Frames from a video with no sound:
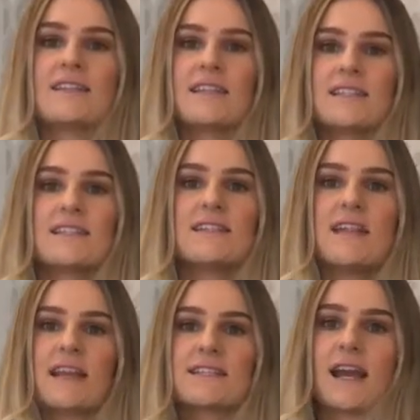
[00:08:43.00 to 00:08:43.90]
so this is the
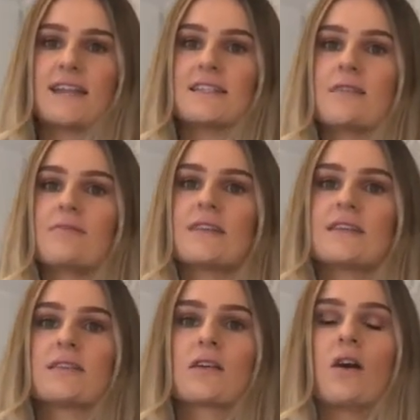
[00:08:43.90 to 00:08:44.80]
next item. This
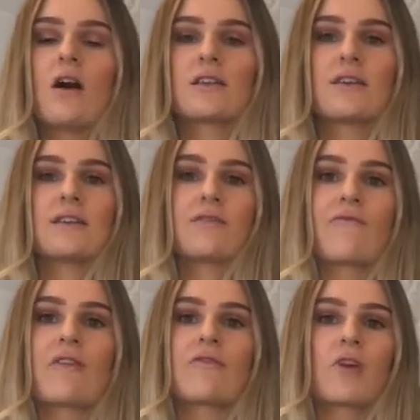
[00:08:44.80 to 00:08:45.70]
is a cardigan, it's from
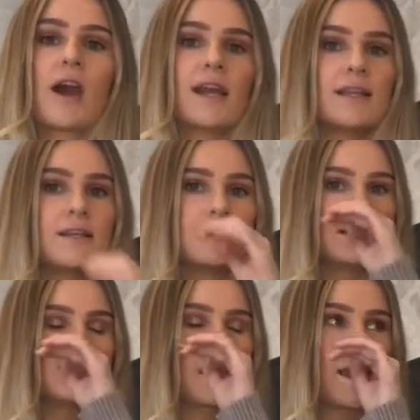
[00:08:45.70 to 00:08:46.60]
River
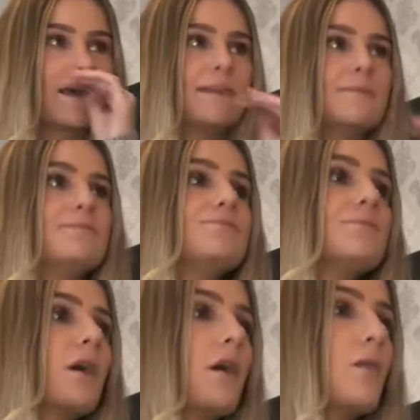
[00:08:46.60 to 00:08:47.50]
Island. Um,
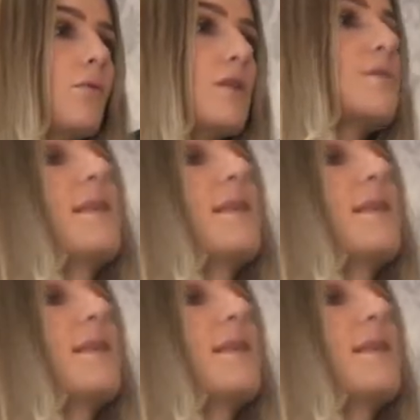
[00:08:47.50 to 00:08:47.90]
what do we